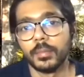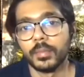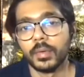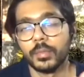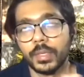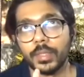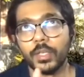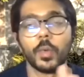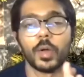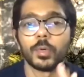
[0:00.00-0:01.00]
we
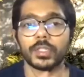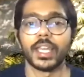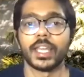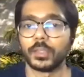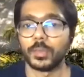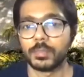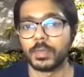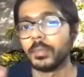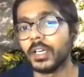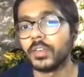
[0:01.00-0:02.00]
don't want more than 10 requests per
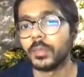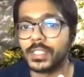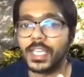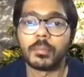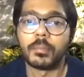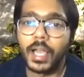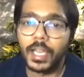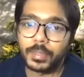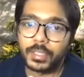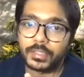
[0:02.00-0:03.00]
minute from the same
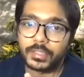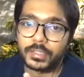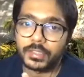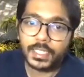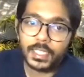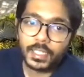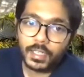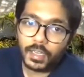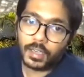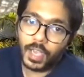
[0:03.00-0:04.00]
IP address.
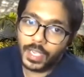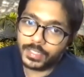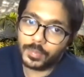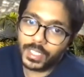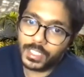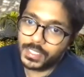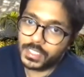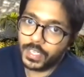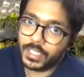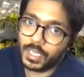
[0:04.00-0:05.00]
And then we can
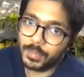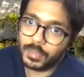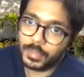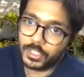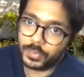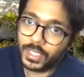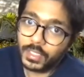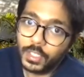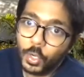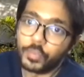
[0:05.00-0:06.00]
specify a depth limit as well.
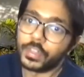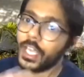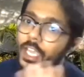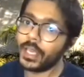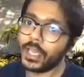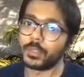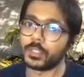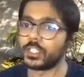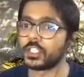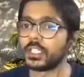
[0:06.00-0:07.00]
Over time, like I was
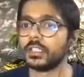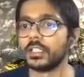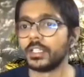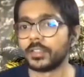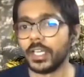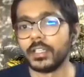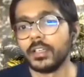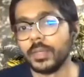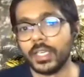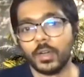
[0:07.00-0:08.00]
mentioning earlier today,
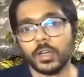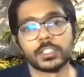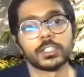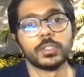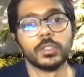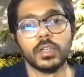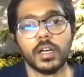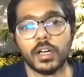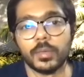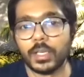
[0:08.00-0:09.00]
we can also,
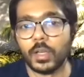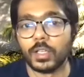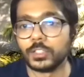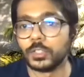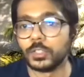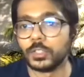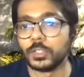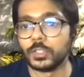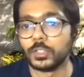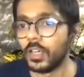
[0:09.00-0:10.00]
we'll also be
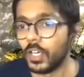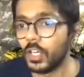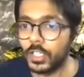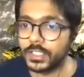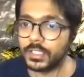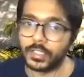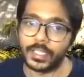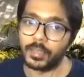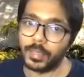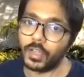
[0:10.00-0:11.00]
working on a cost or a
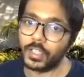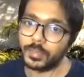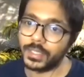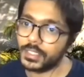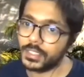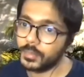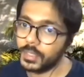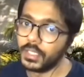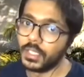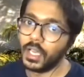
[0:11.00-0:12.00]
dynamic cost-based system
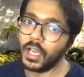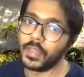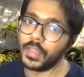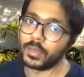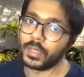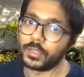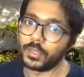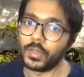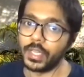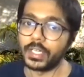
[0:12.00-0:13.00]
that will let you
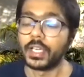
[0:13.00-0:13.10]
allow that.